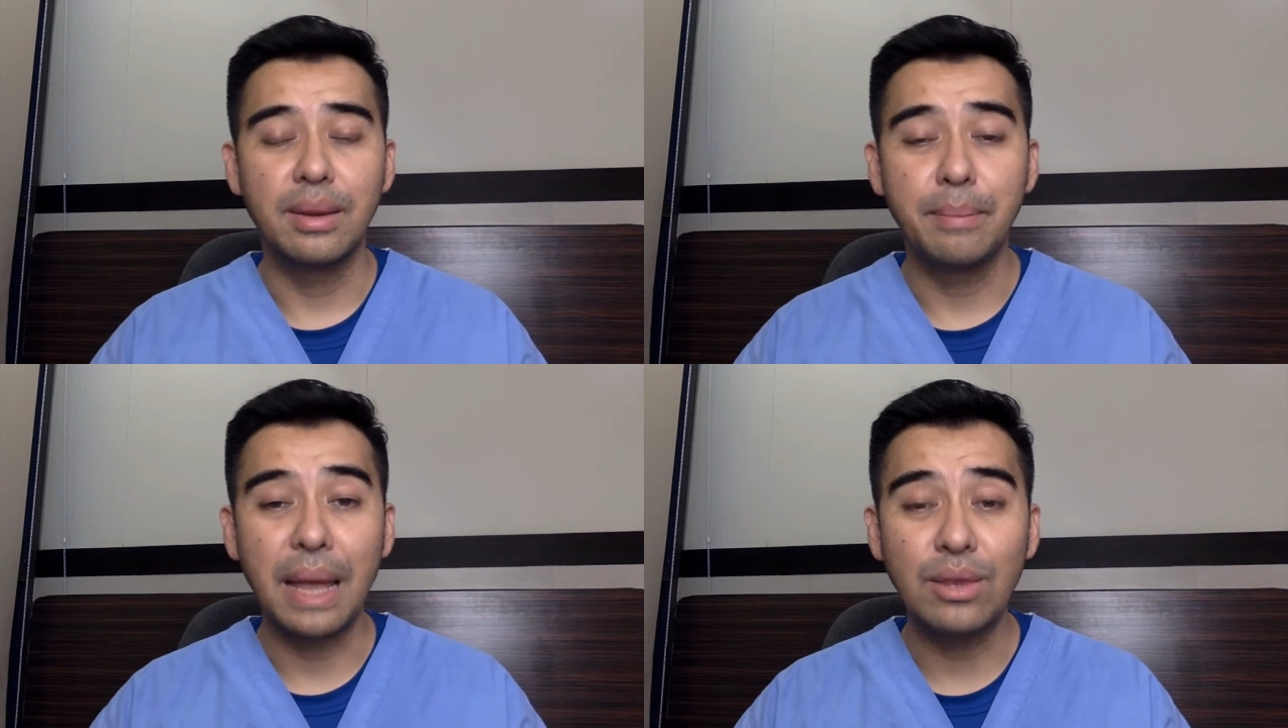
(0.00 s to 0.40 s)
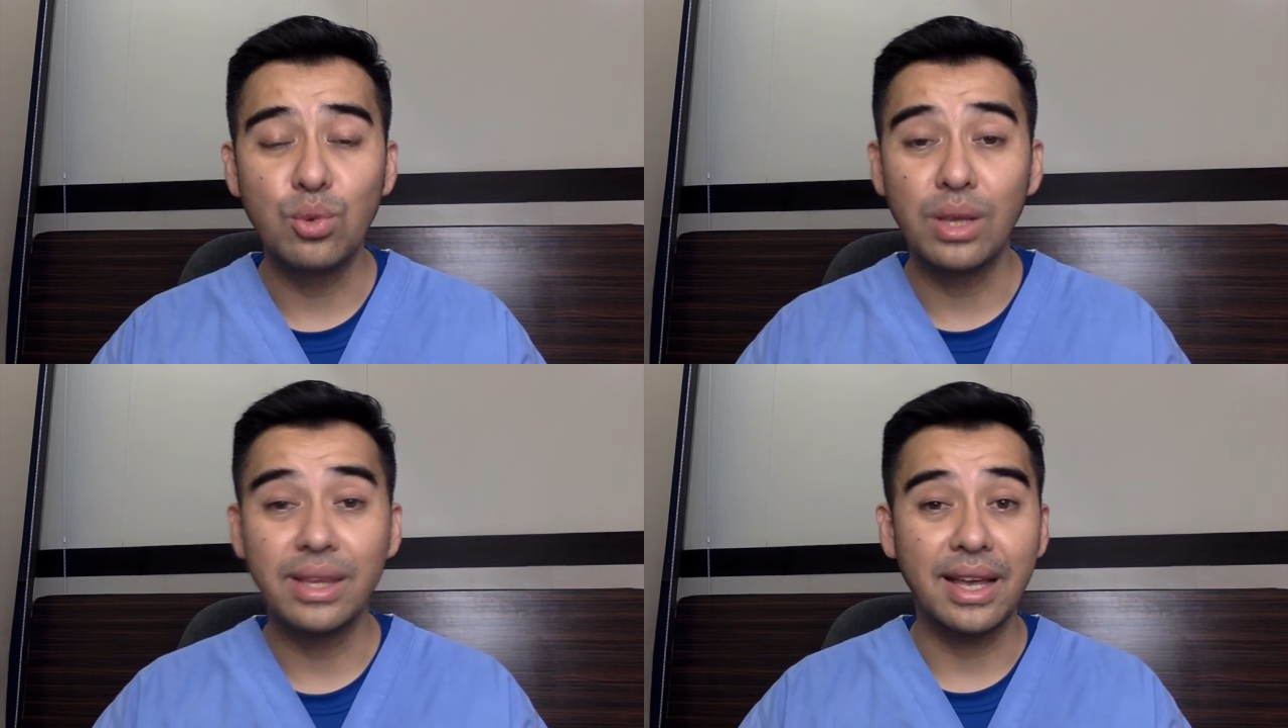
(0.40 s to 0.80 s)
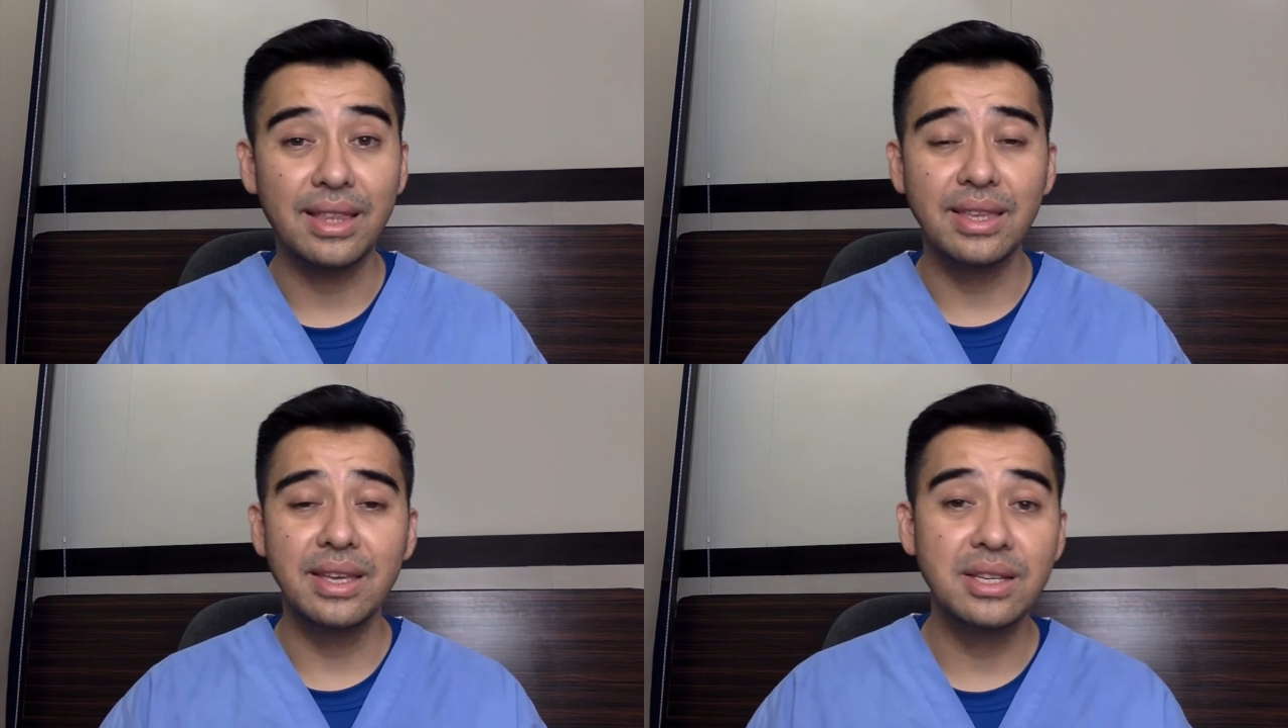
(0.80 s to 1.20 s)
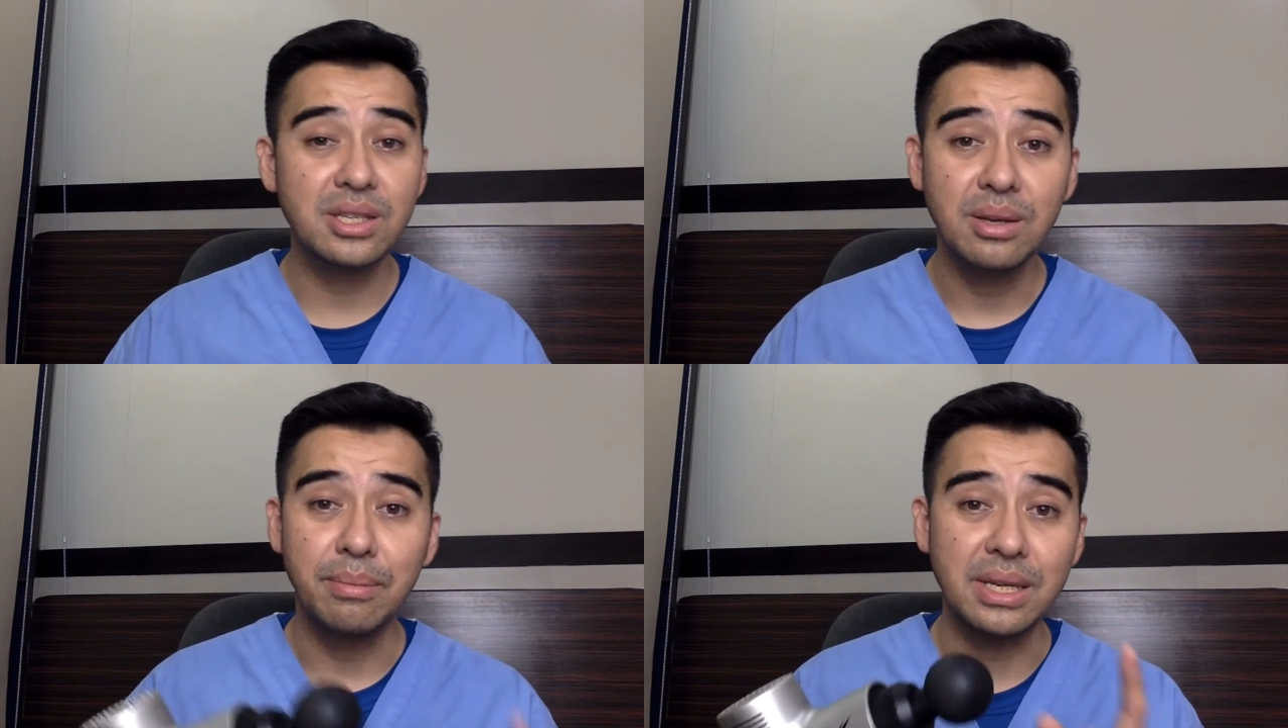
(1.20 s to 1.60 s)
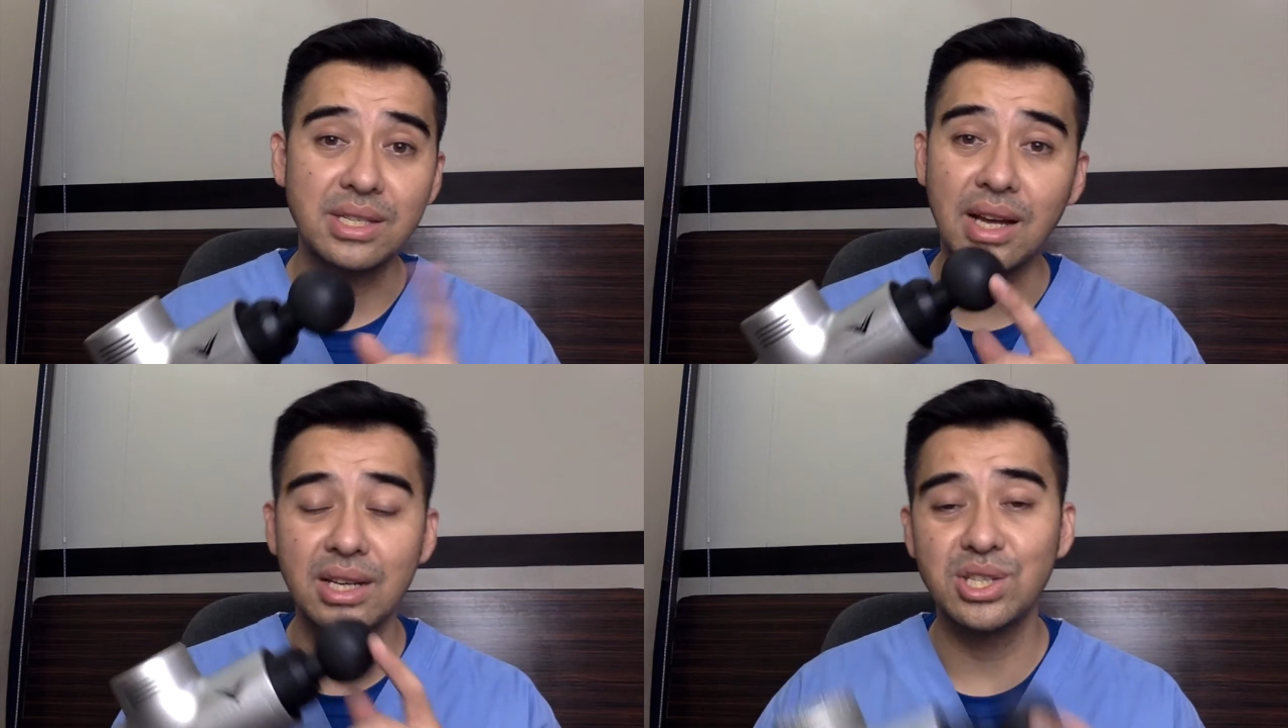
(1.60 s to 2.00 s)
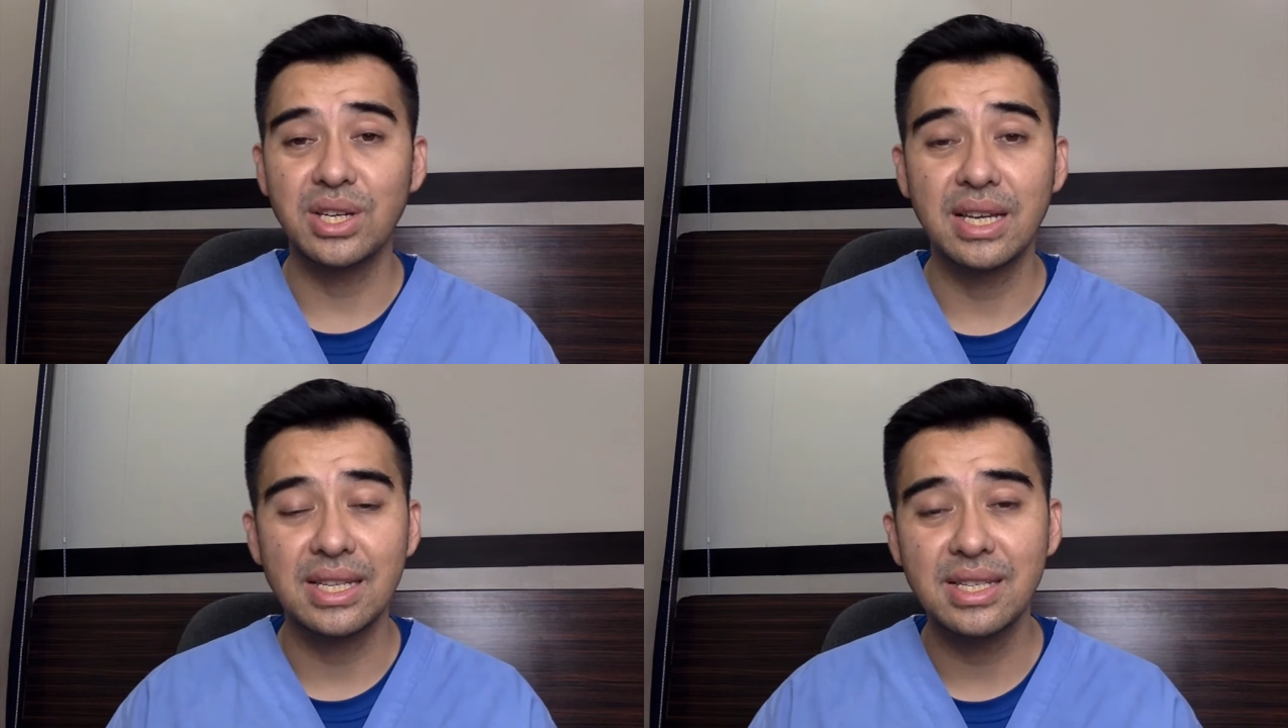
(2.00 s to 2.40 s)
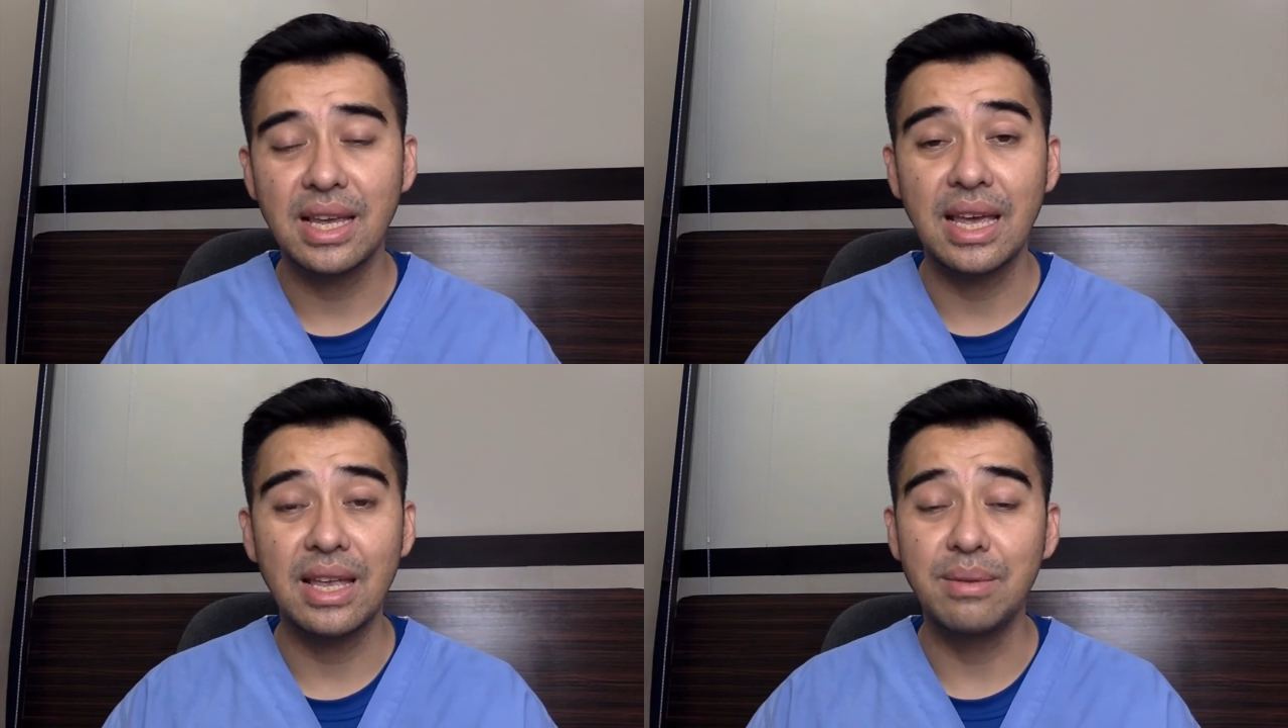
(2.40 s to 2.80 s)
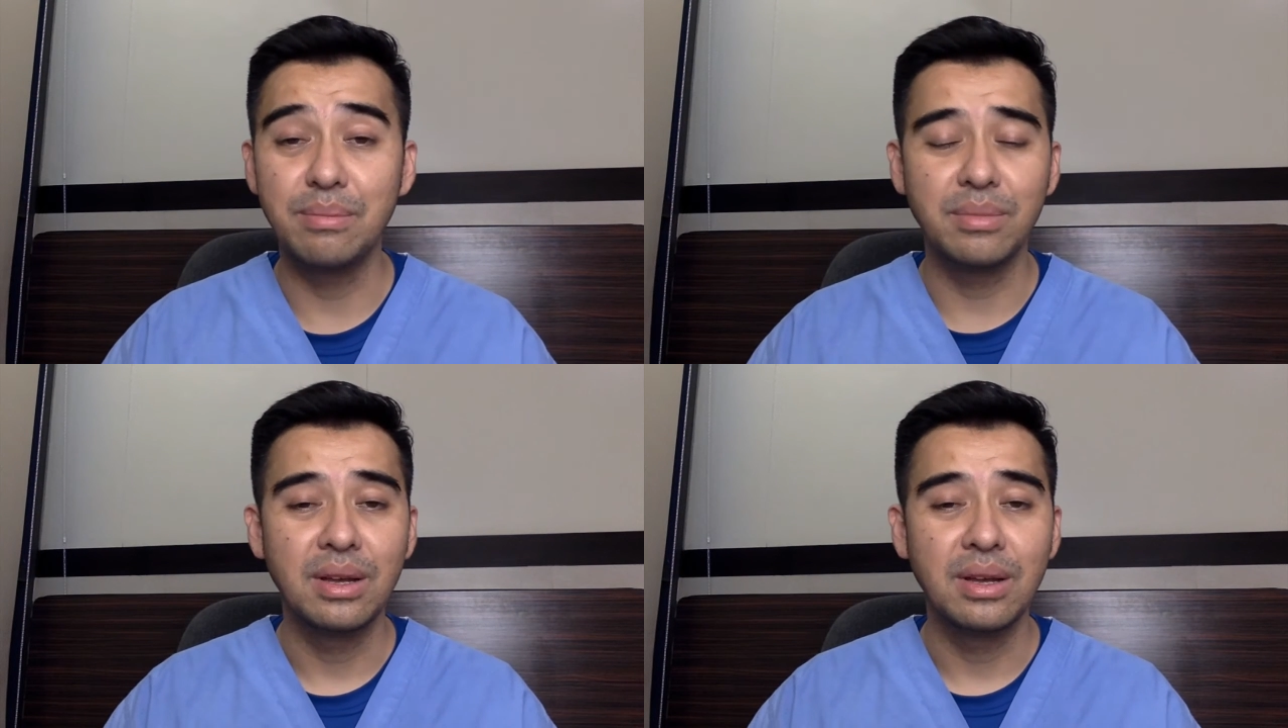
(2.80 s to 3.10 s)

manual techniques, massages, and